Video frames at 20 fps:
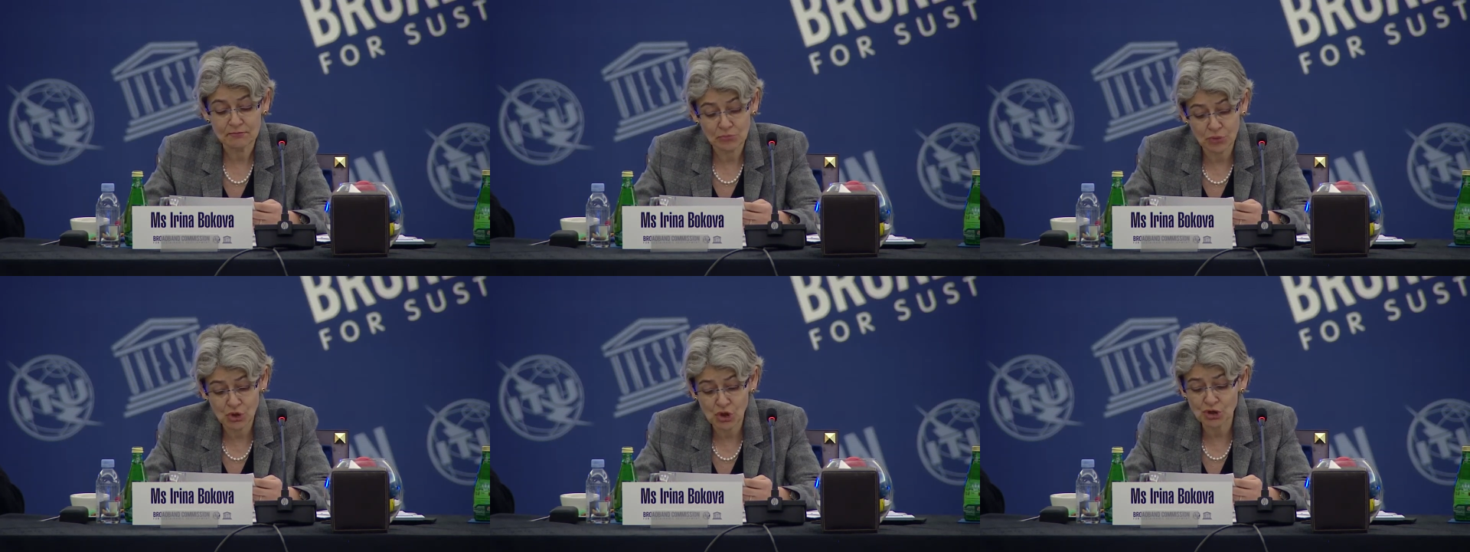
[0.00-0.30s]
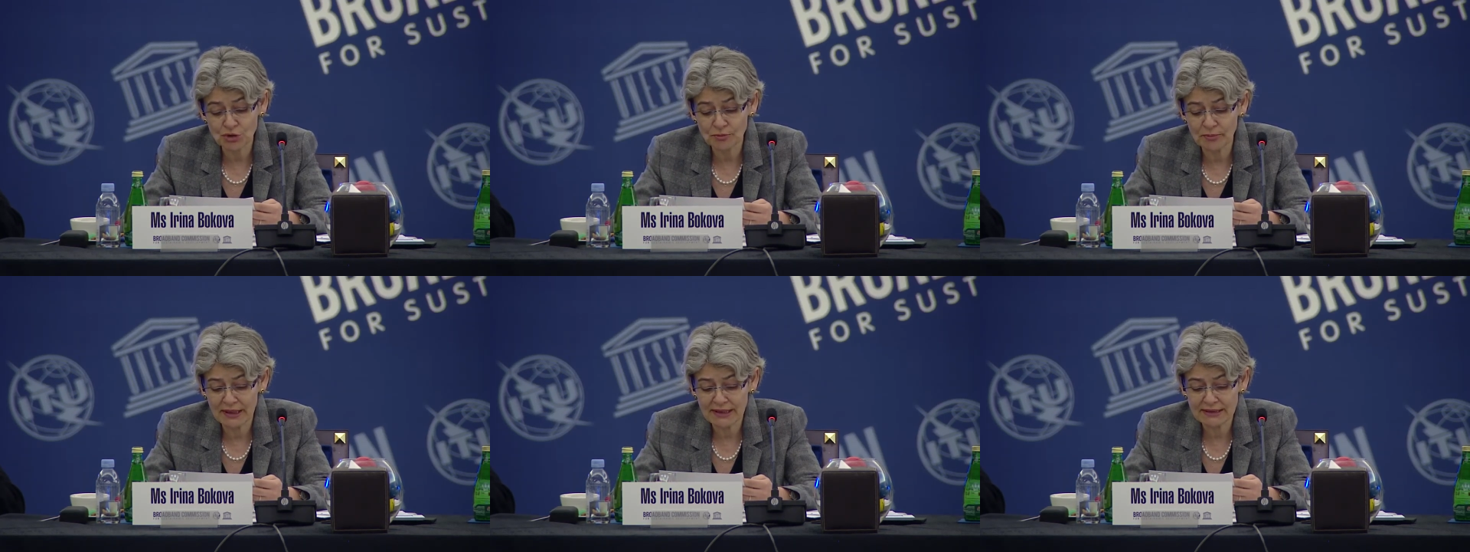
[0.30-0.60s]

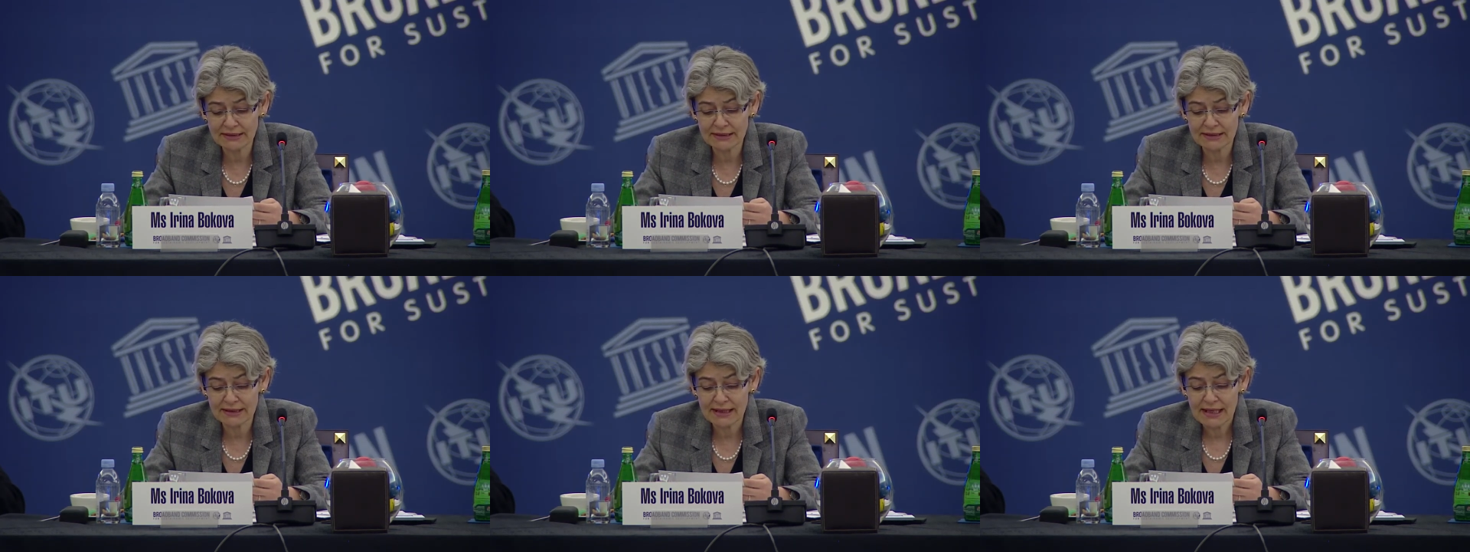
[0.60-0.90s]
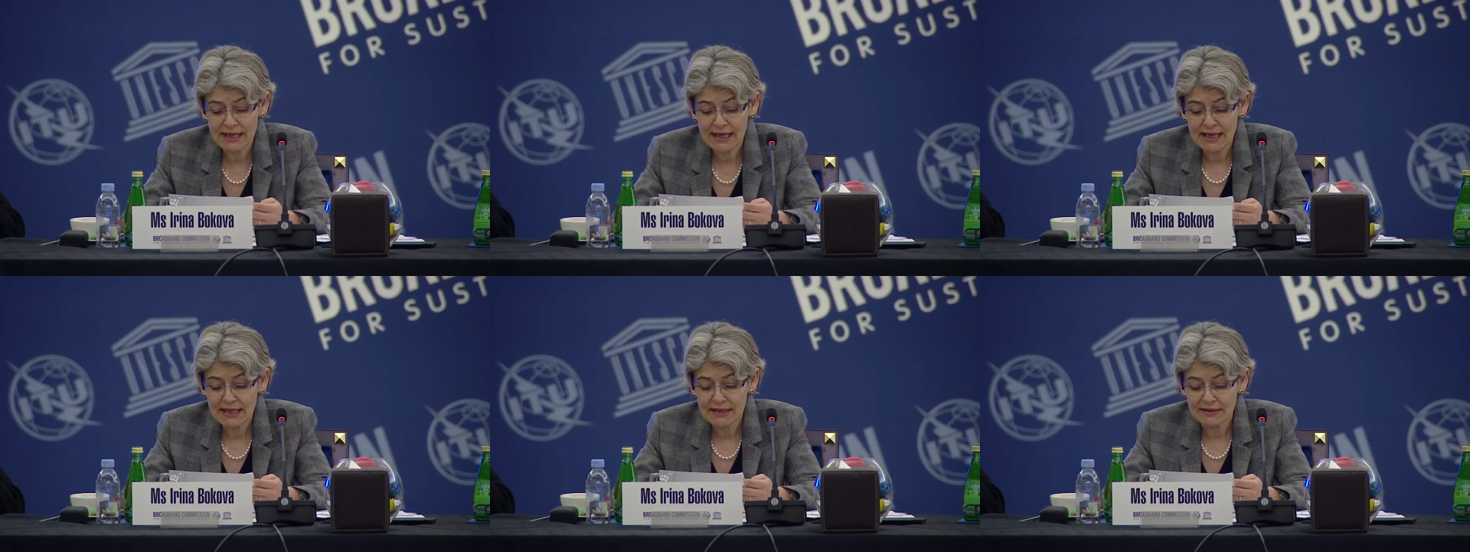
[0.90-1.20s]
Broadband
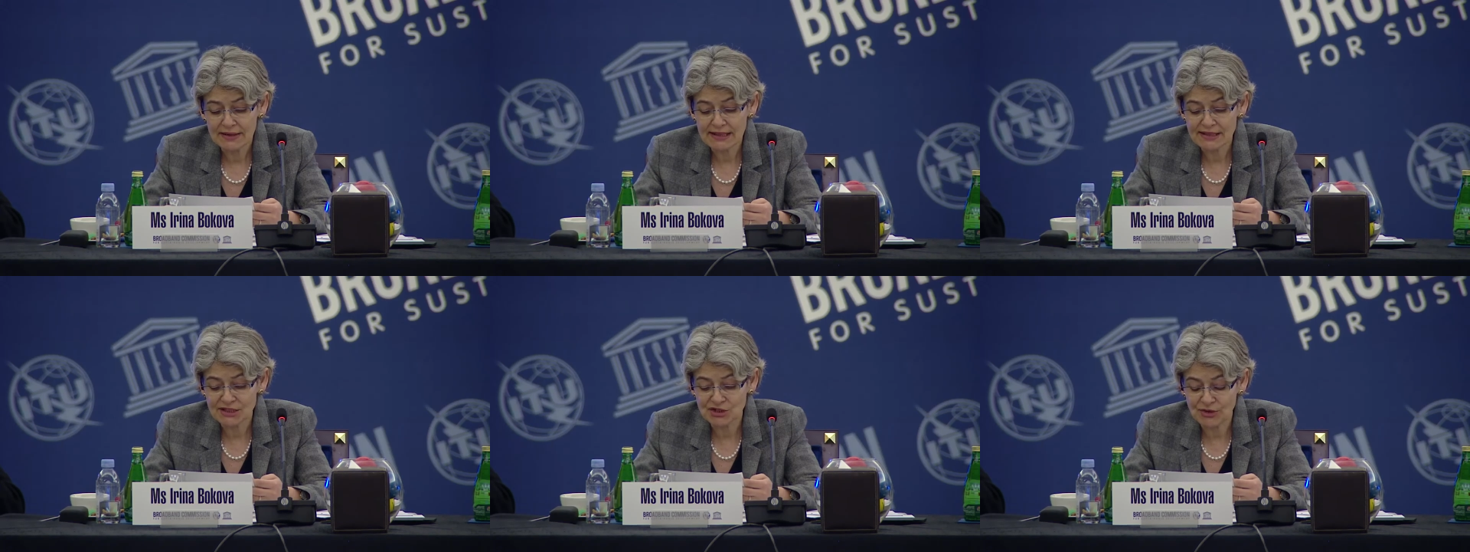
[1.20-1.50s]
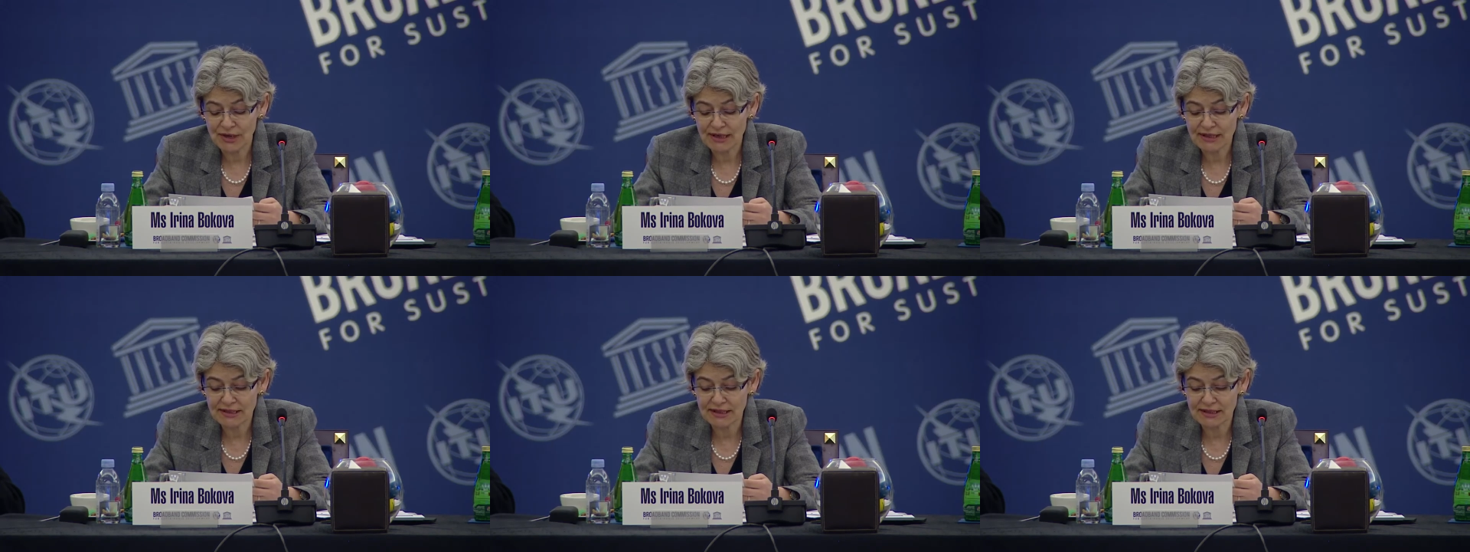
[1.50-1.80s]
that
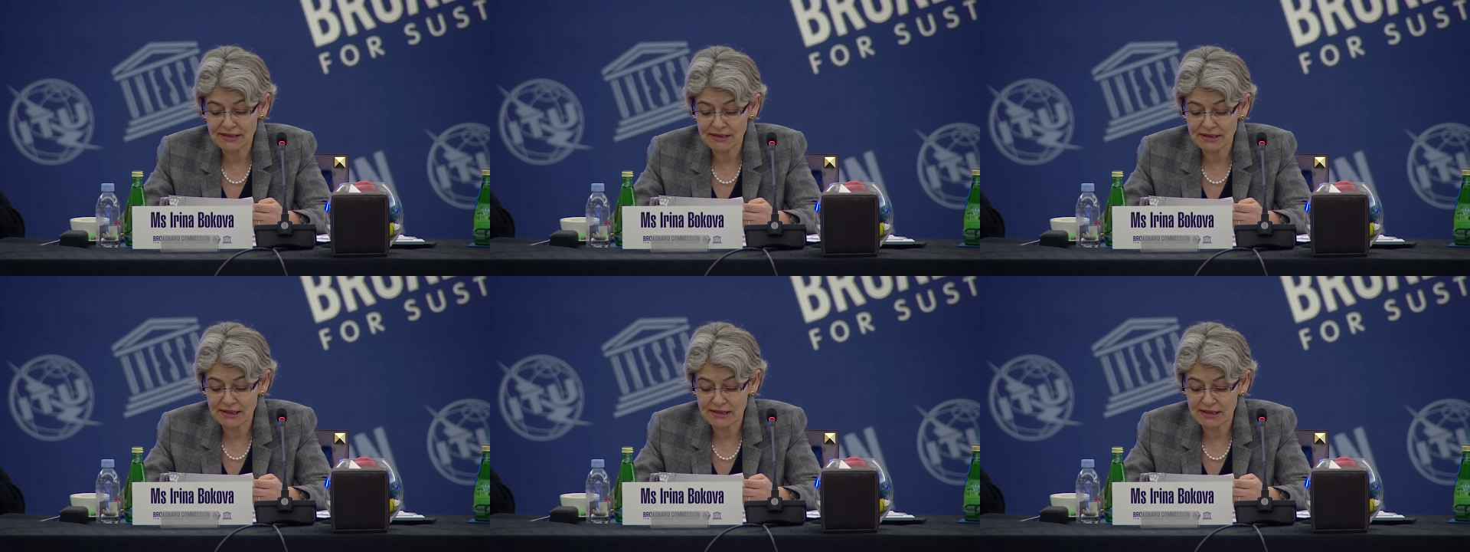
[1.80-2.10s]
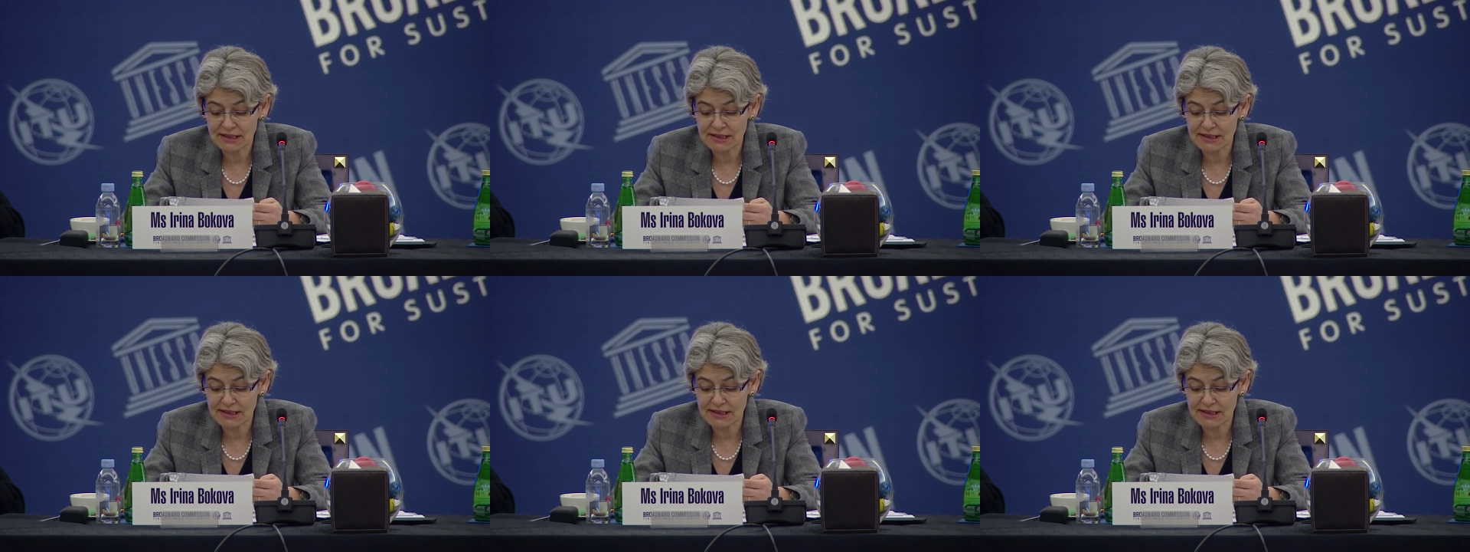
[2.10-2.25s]
strengthens the